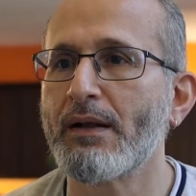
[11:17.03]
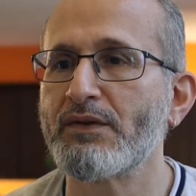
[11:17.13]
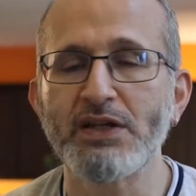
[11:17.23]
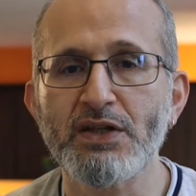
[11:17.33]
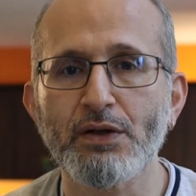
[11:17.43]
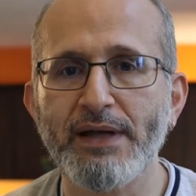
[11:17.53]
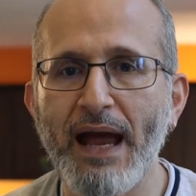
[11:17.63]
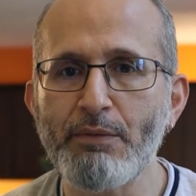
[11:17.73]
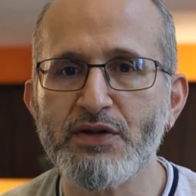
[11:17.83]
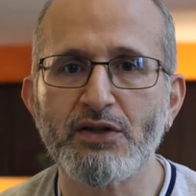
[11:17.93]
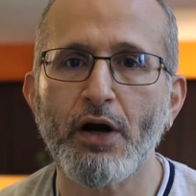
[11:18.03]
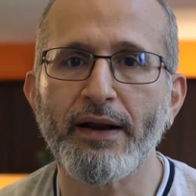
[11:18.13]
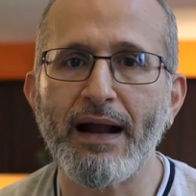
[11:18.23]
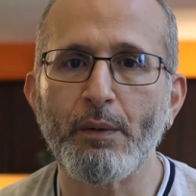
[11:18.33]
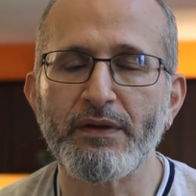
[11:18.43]
Digital cameras
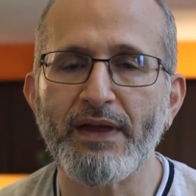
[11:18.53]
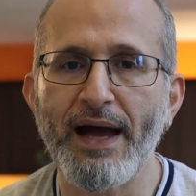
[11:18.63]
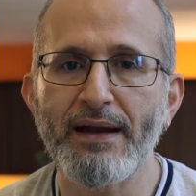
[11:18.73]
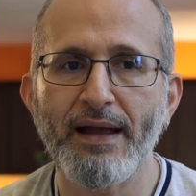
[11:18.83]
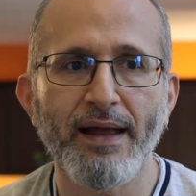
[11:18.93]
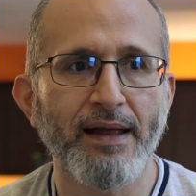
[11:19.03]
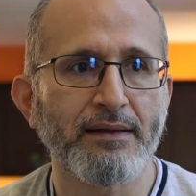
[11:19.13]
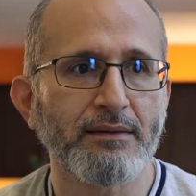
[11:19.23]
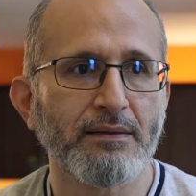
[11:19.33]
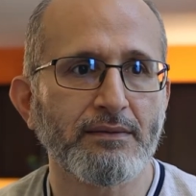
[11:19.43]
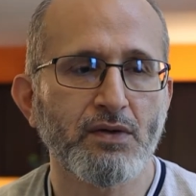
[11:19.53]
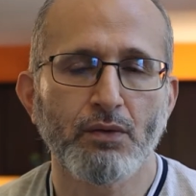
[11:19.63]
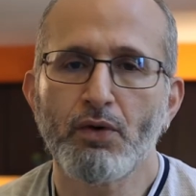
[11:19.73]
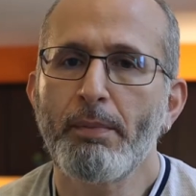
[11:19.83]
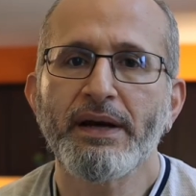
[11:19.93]
started out with that, and so
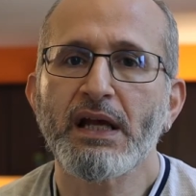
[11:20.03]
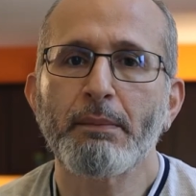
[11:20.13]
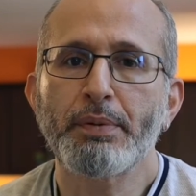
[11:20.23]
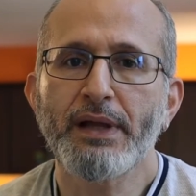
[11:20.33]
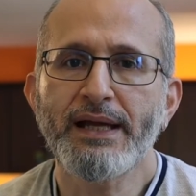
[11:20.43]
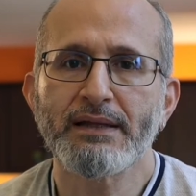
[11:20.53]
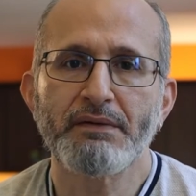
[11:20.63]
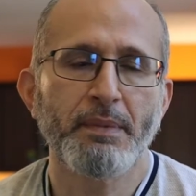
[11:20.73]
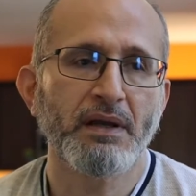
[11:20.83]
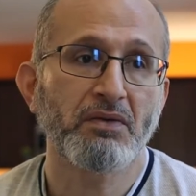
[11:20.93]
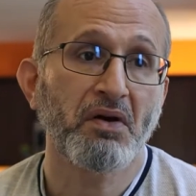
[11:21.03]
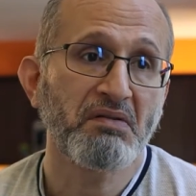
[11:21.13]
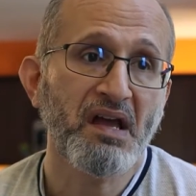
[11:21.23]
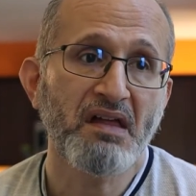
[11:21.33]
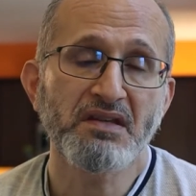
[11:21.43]
nobody complained. Everybody thought,
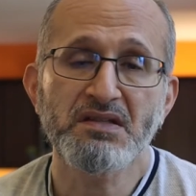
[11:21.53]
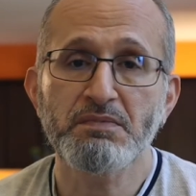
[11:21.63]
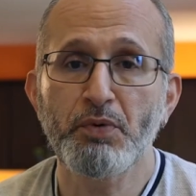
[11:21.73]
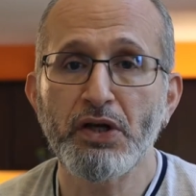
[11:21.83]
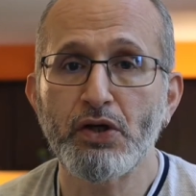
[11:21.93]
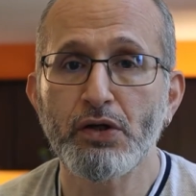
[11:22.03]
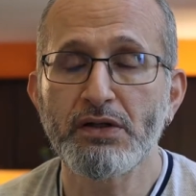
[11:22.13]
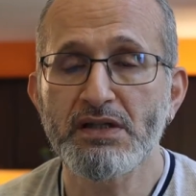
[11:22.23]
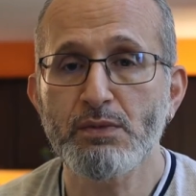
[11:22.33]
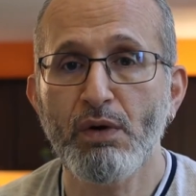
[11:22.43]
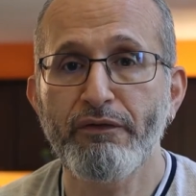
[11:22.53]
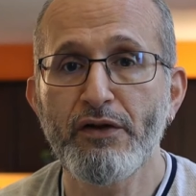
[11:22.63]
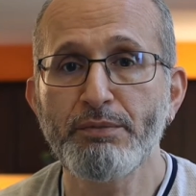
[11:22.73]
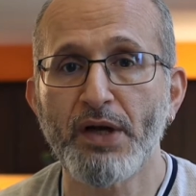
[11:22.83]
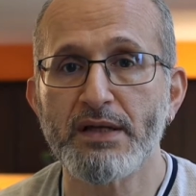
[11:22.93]
yeah, this is pretty good. This is what
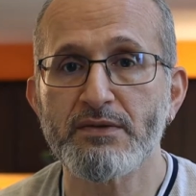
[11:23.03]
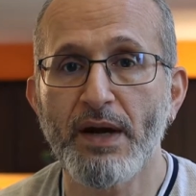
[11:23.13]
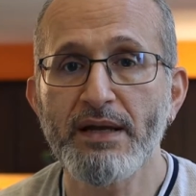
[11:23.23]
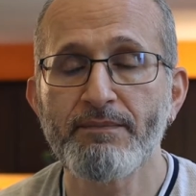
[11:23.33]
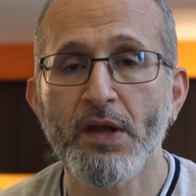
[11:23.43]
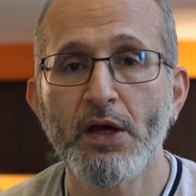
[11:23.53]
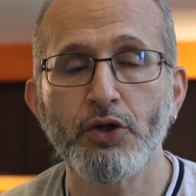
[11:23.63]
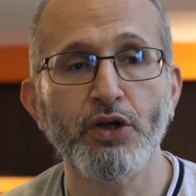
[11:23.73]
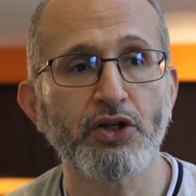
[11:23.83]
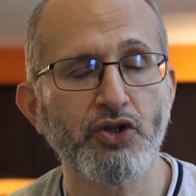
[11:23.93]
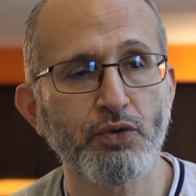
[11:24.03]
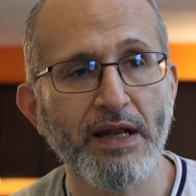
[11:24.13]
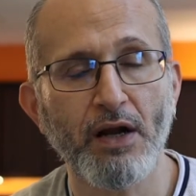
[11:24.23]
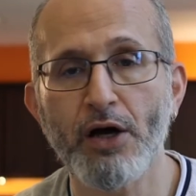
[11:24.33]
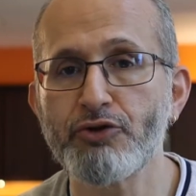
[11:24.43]
film does, right? You can shoot at
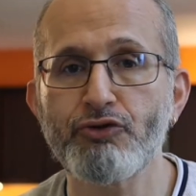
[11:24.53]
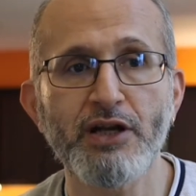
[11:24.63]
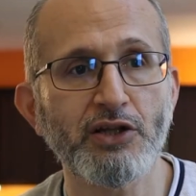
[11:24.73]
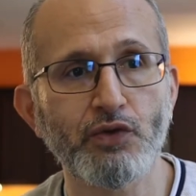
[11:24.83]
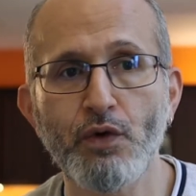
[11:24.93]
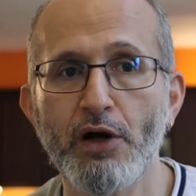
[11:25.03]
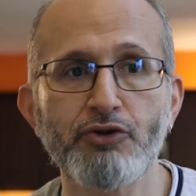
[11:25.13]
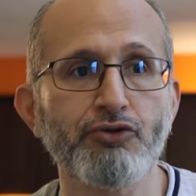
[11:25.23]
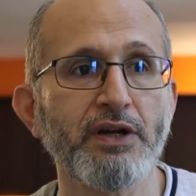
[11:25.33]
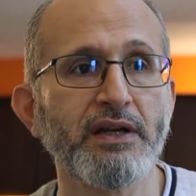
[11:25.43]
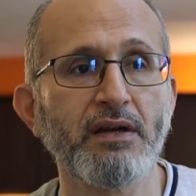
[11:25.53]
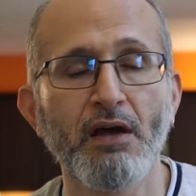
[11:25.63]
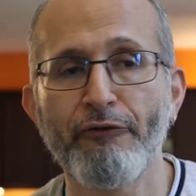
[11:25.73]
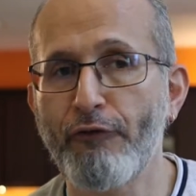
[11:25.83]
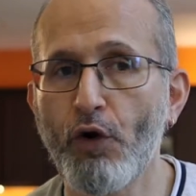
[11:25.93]
100, 200,
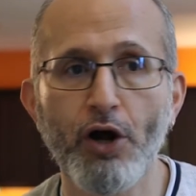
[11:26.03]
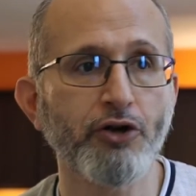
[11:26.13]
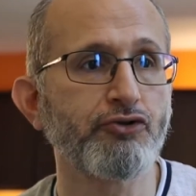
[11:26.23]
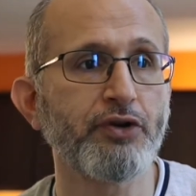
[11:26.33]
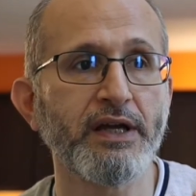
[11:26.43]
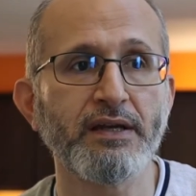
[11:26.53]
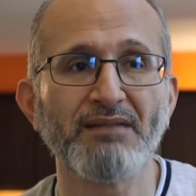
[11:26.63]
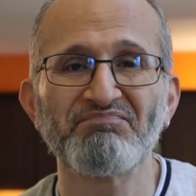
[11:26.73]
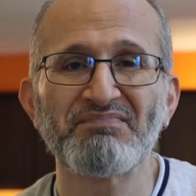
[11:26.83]
400.